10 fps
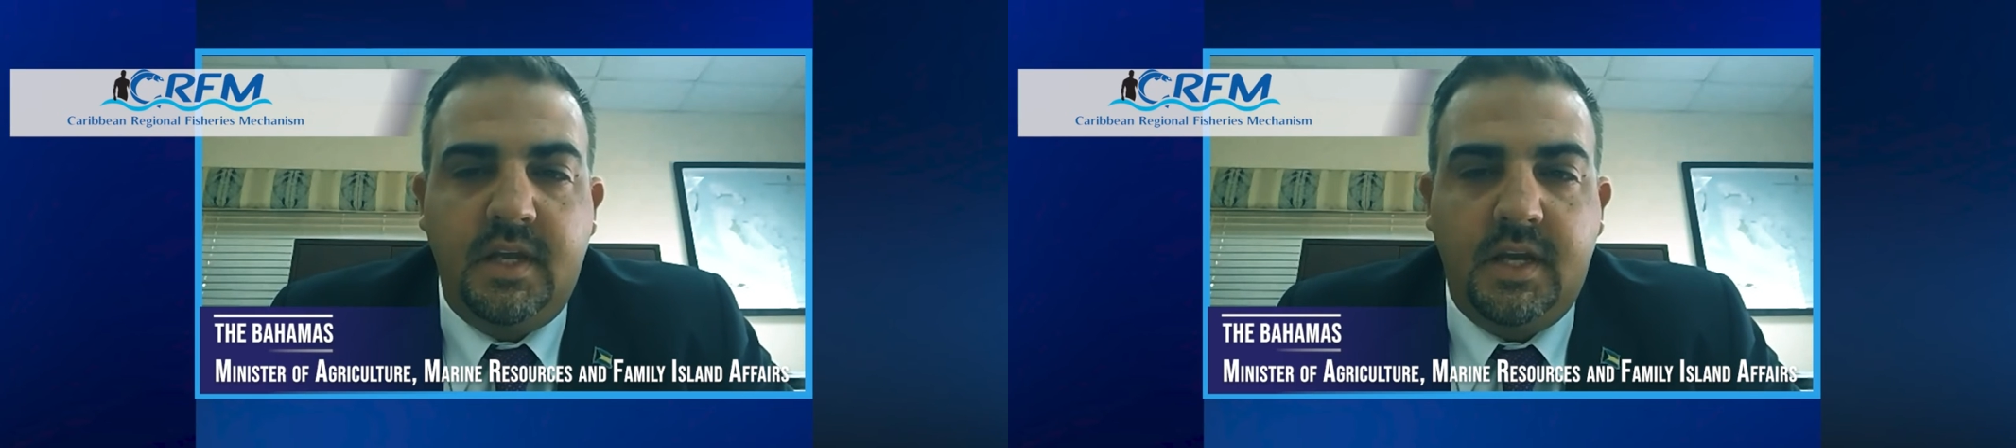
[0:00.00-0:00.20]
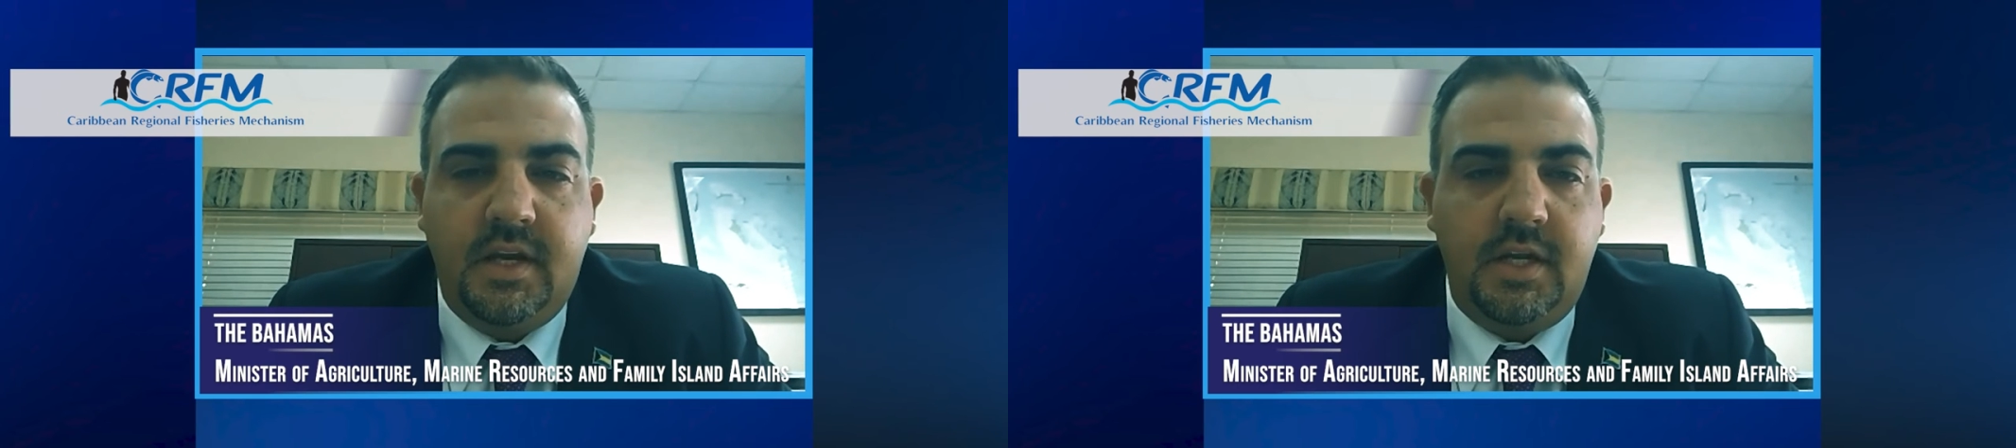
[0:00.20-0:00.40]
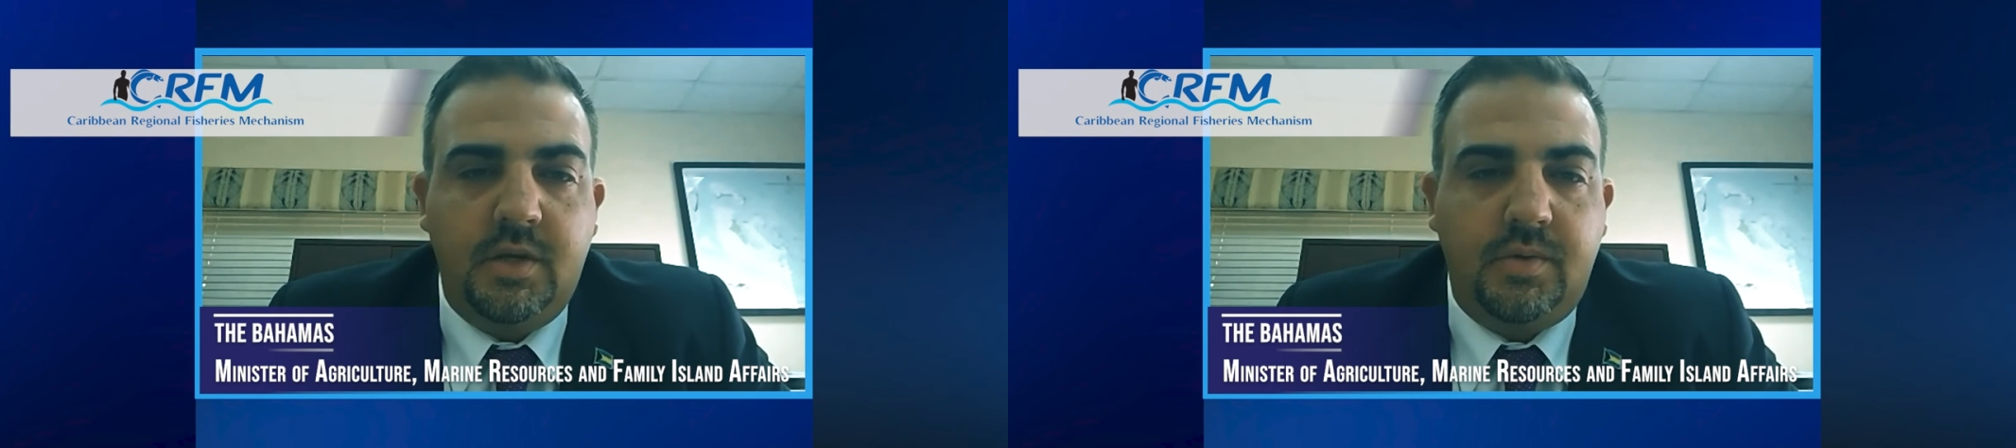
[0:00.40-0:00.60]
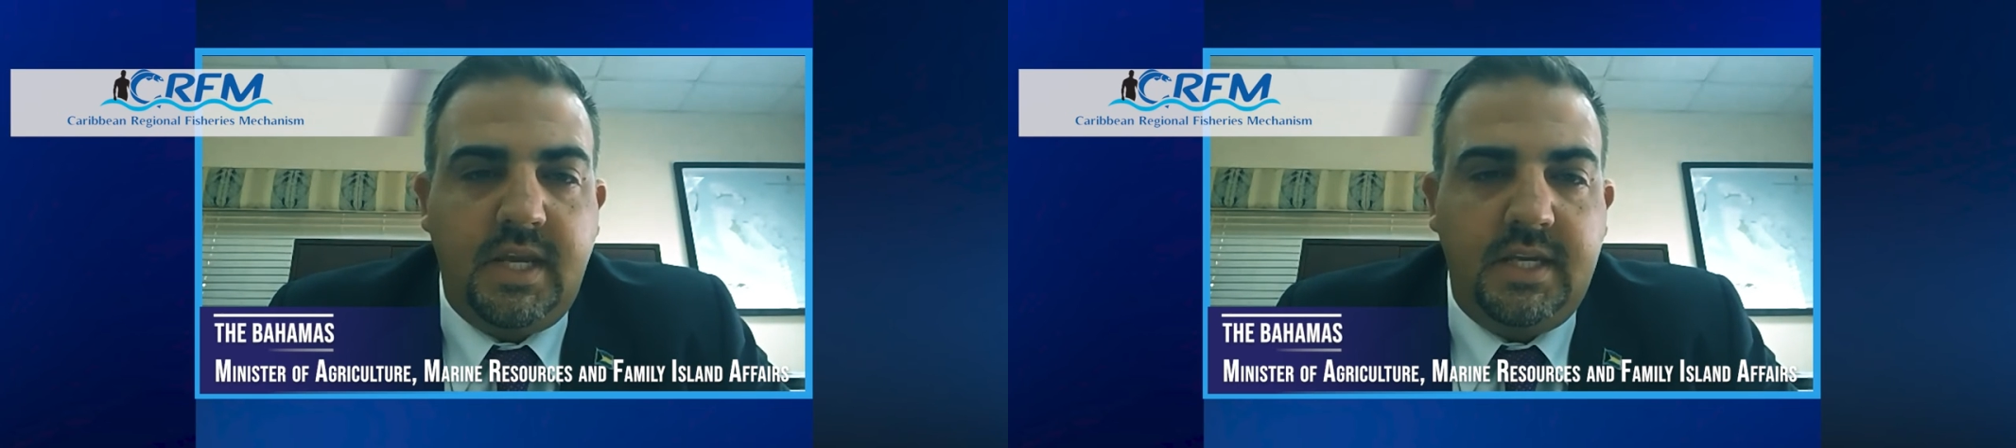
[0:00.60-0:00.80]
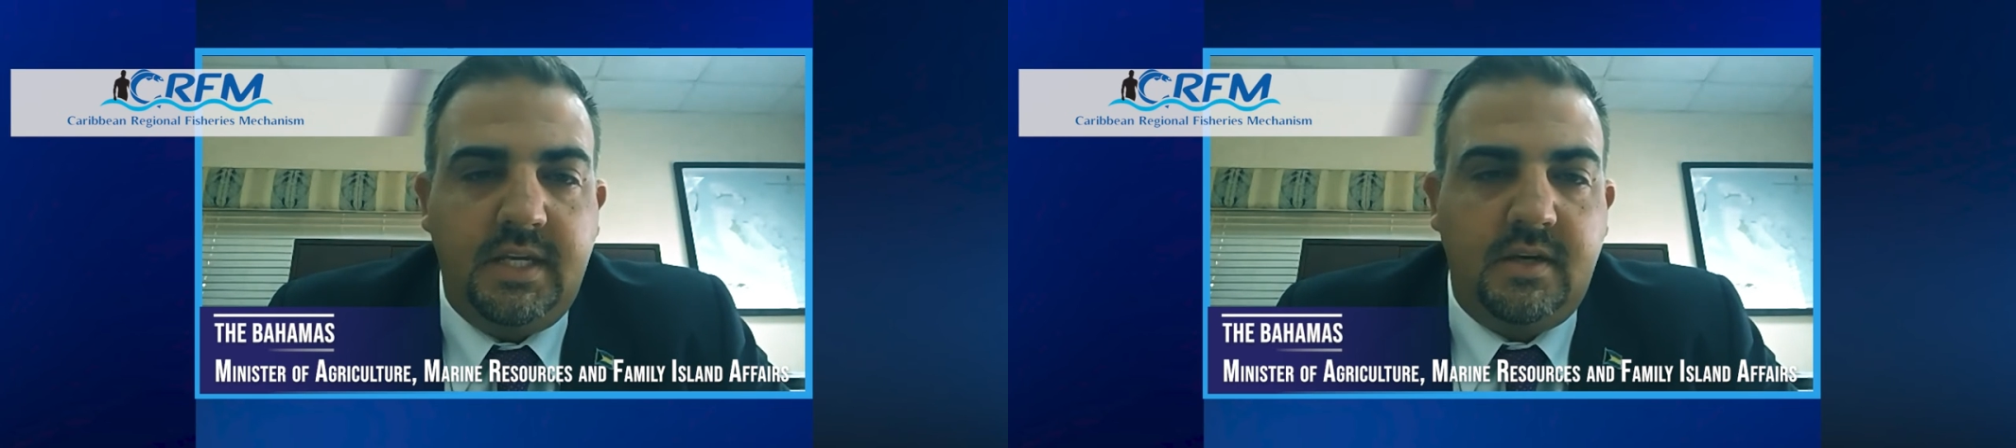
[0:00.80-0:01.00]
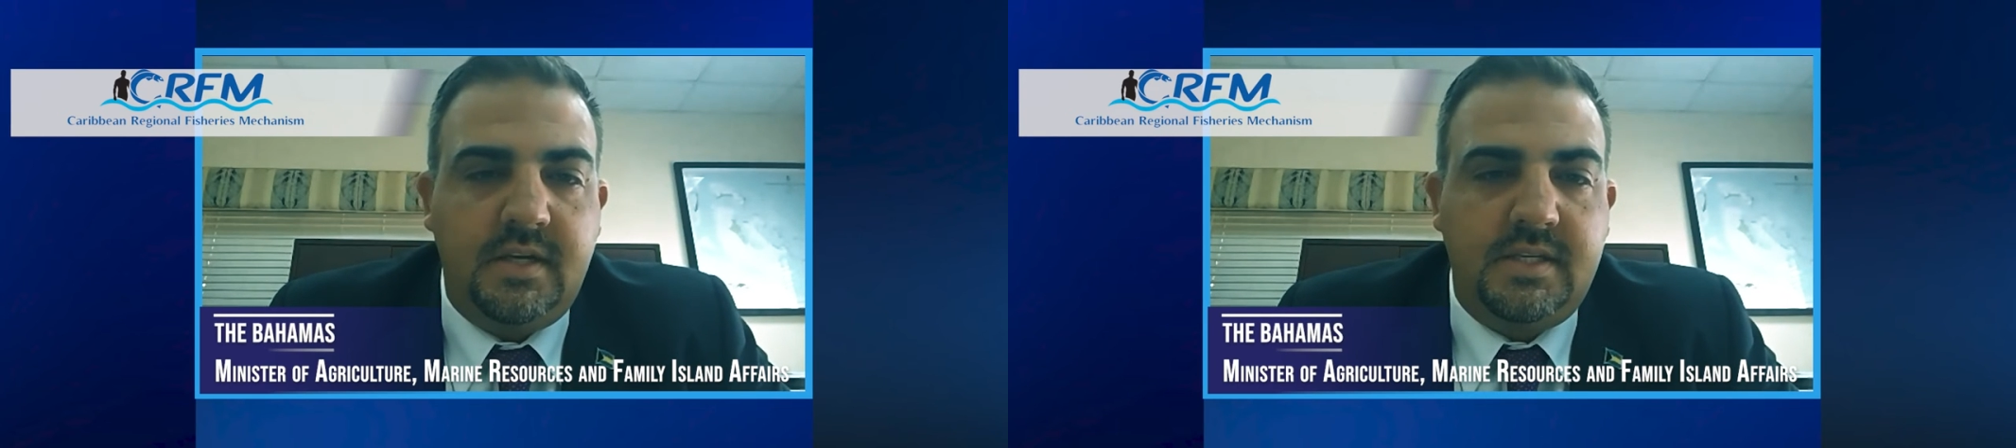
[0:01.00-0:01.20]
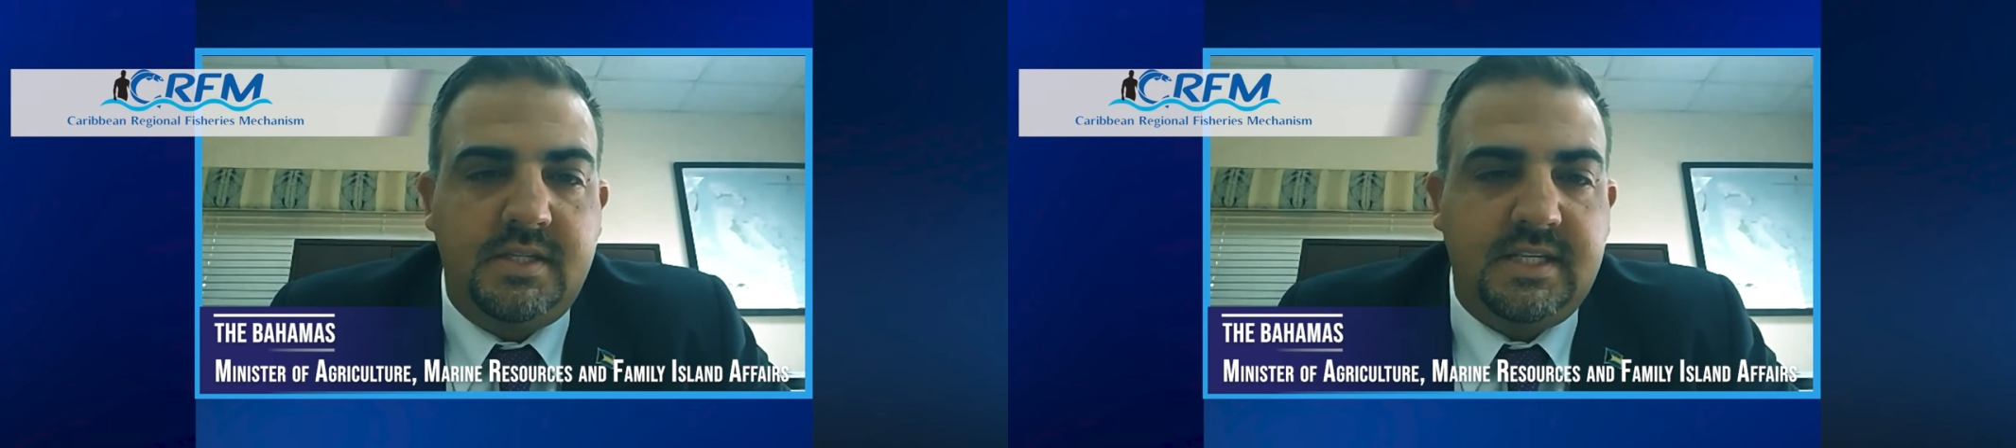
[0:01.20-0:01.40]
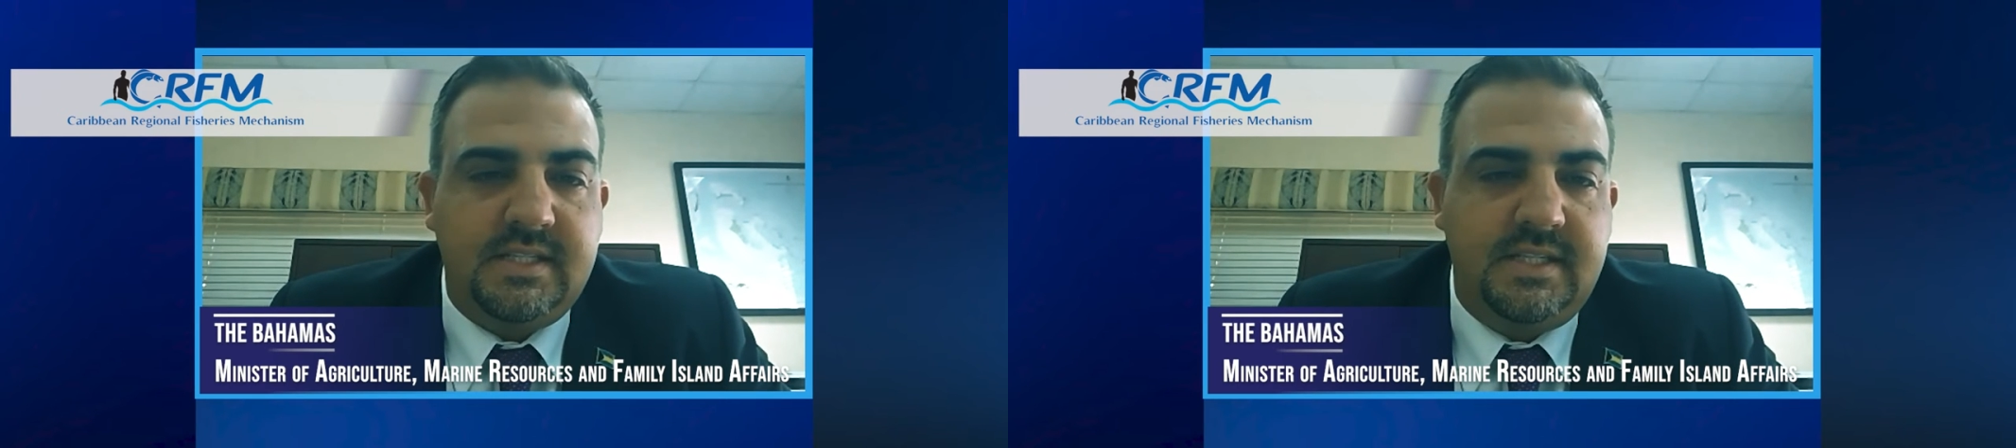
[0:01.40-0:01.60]
and are located on
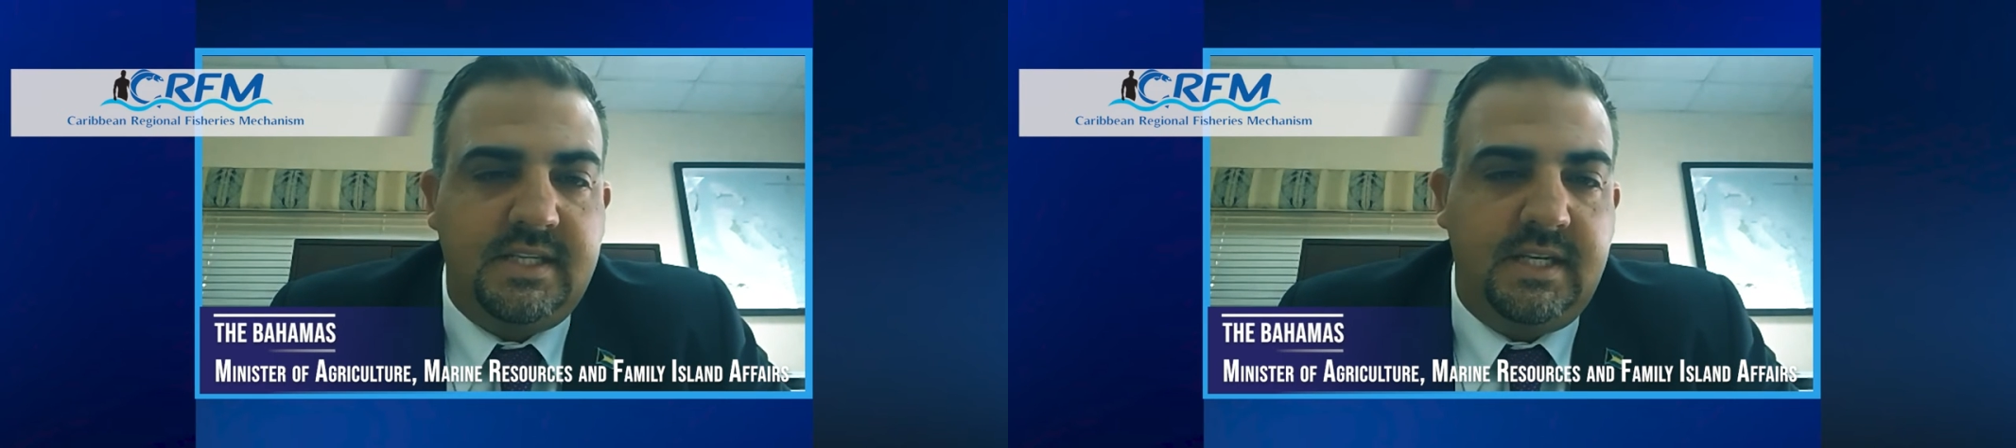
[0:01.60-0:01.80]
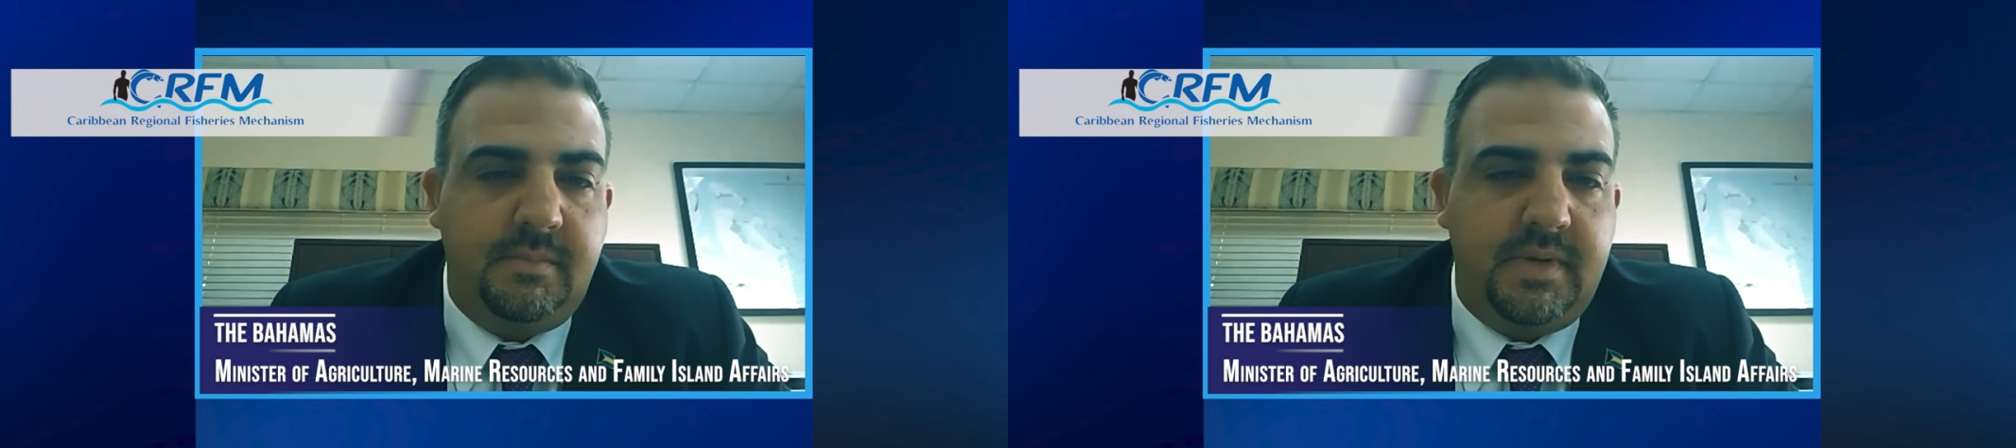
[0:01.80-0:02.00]
16